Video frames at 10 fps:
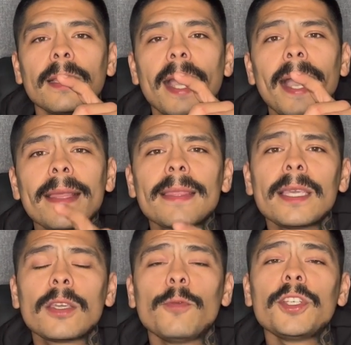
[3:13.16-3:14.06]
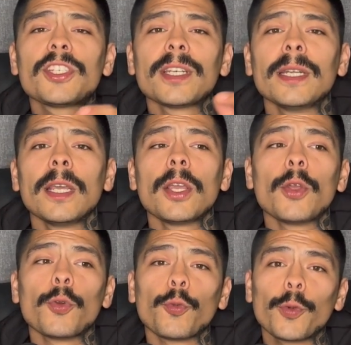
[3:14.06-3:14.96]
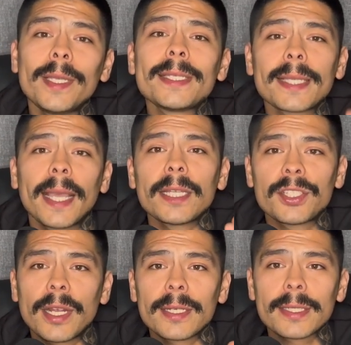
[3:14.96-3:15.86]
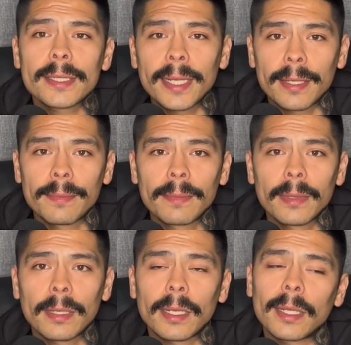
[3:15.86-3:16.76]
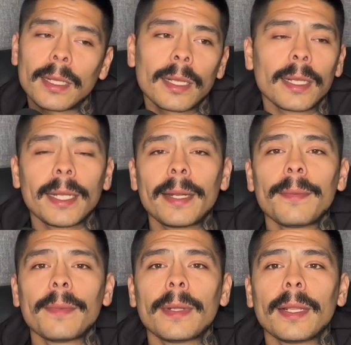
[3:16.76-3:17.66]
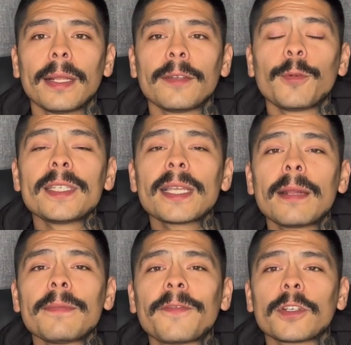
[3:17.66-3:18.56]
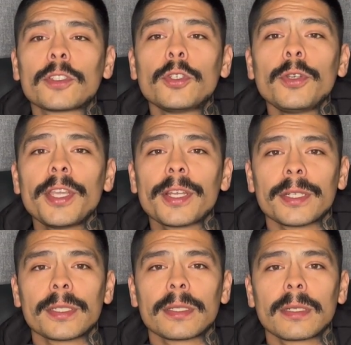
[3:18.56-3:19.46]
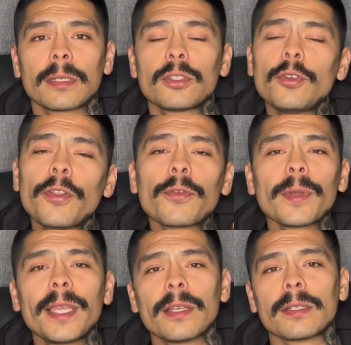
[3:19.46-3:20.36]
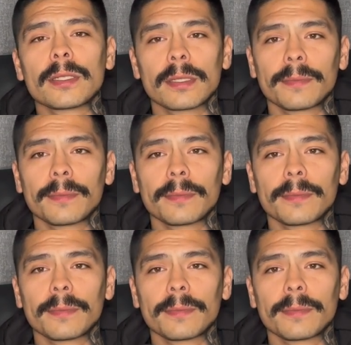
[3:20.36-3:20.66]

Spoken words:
I think we should re-sign Jarrett Stidham, re-sign him for 2 years, 2 to 3 years,